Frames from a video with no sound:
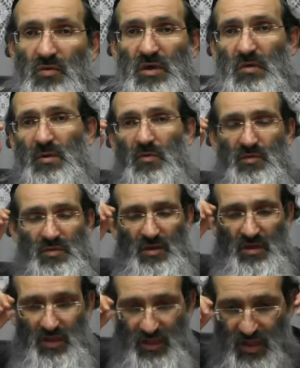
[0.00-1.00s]
We come out with
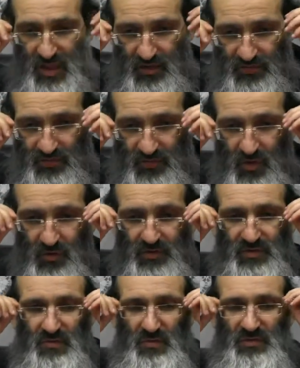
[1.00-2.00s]
a klal from
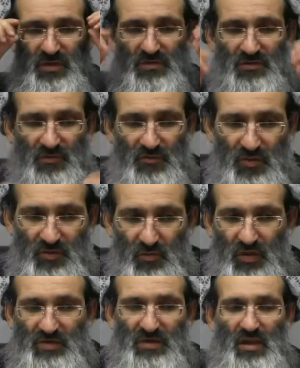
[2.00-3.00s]
all this we've said so far.
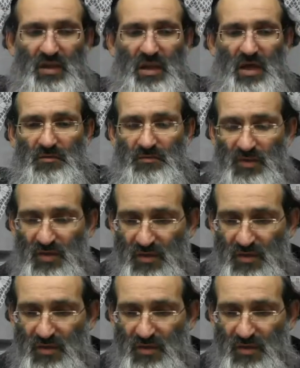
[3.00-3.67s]
What is that klal?